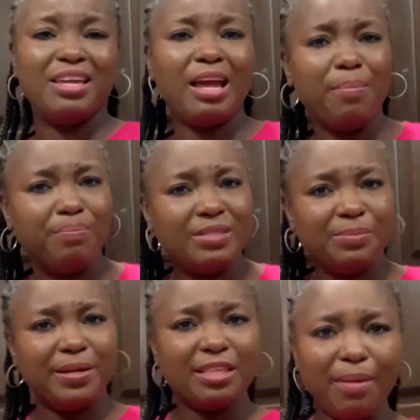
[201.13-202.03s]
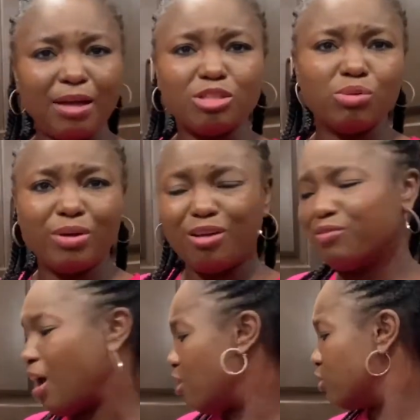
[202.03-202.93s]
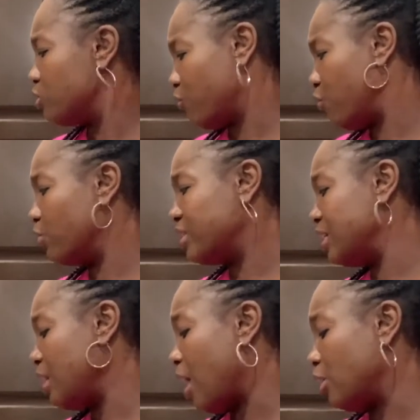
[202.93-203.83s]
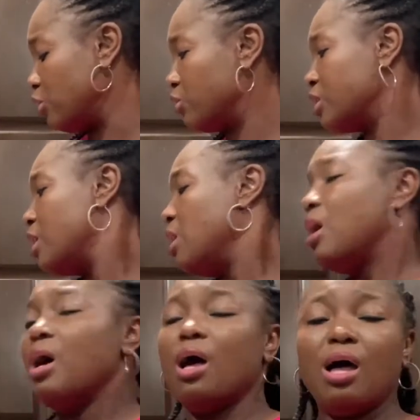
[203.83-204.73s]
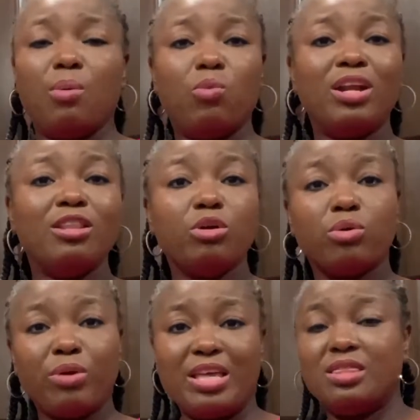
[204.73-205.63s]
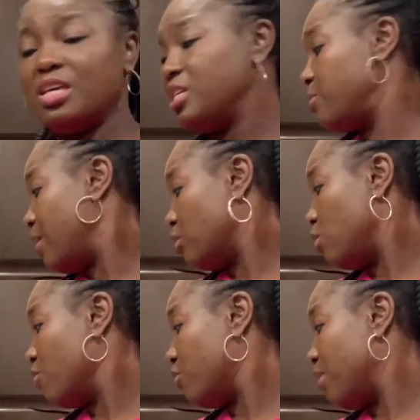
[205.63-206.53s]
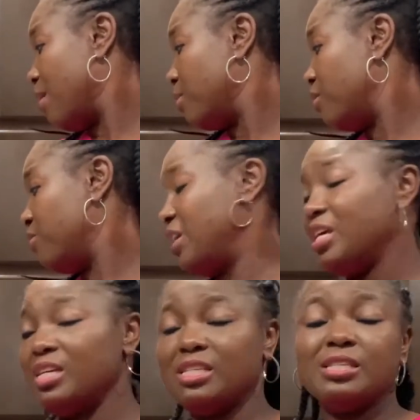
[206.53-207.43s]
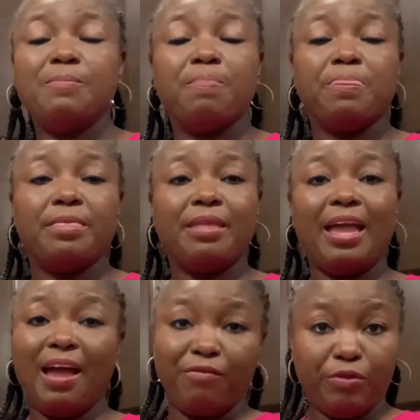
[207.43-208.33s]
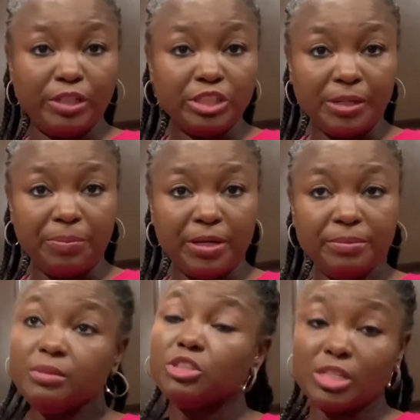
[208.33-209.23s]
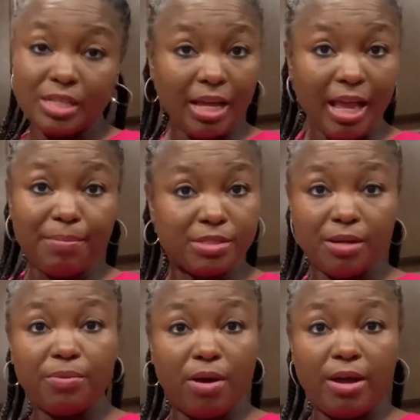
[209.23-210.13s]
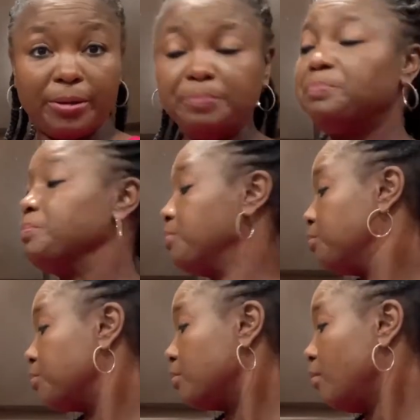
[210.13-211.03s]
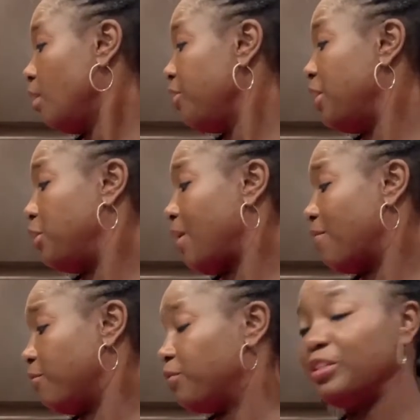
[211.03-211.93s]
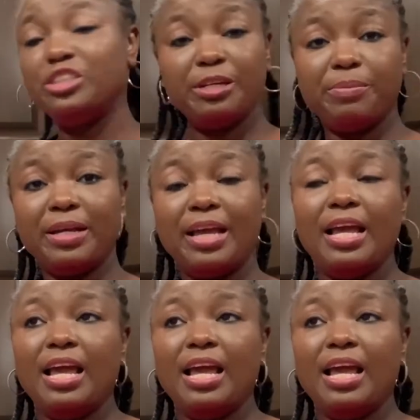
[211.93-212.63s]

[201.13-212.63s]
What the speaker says: I spent about $12 or $14. One of the great things about the Grove Collaborative is they have free shipping, just like Amazon Prime. They do have the free shipping.